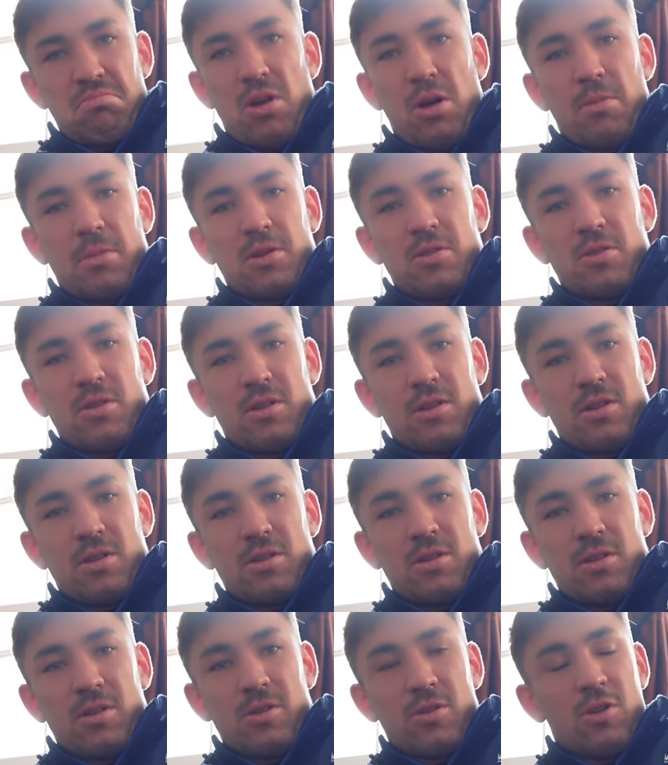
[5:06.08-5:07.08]
I'm in
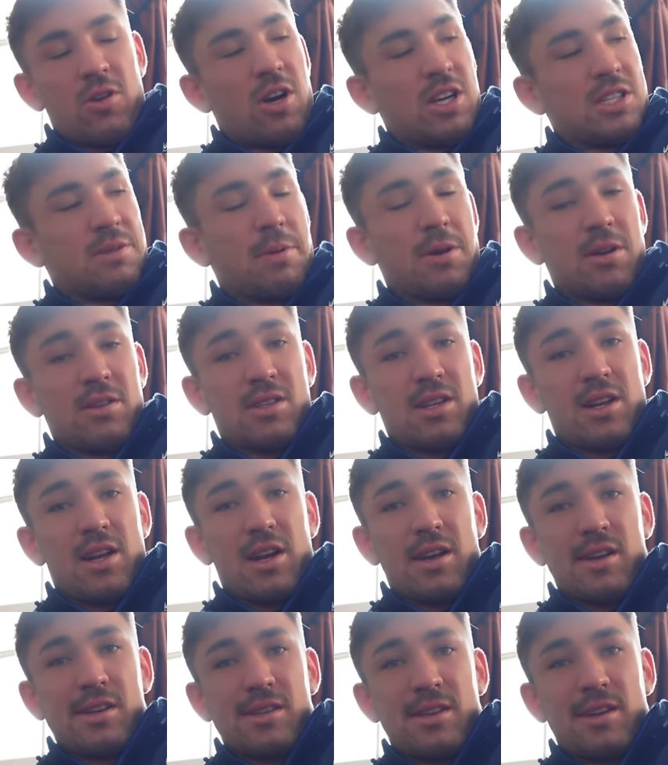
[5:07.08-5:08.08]
good high spirits
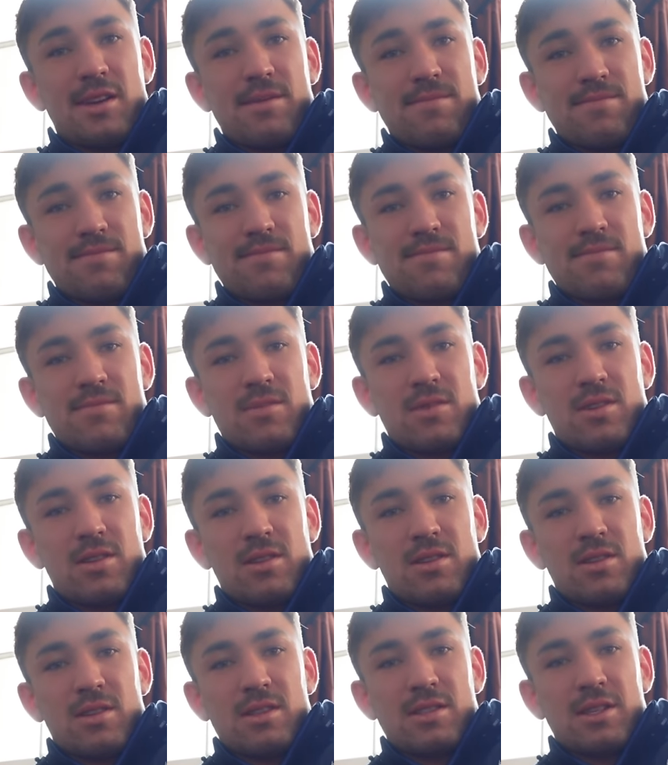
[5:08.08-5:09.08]
today. So
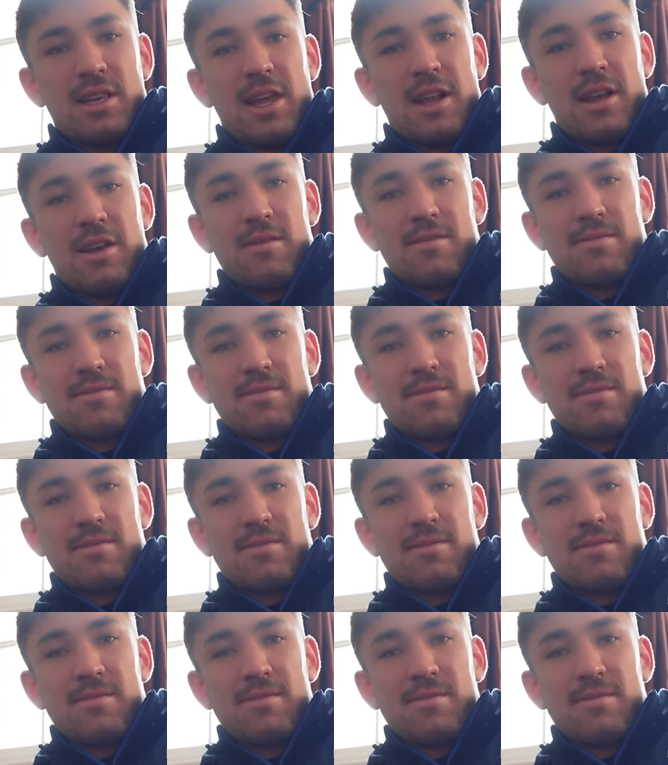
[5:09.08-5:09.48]
let's get it.